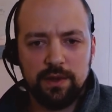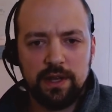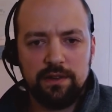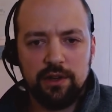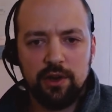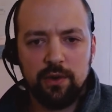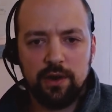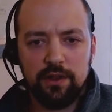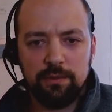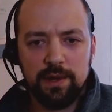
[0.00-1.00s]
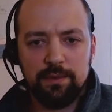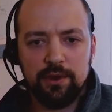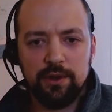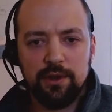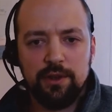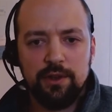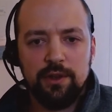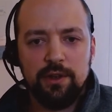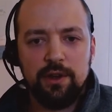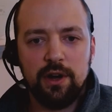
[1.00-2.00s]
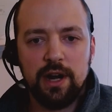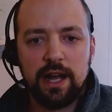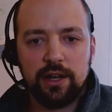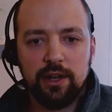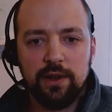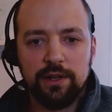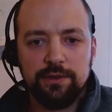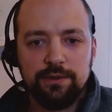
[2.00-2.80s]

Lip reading: We like to go where other people are not going.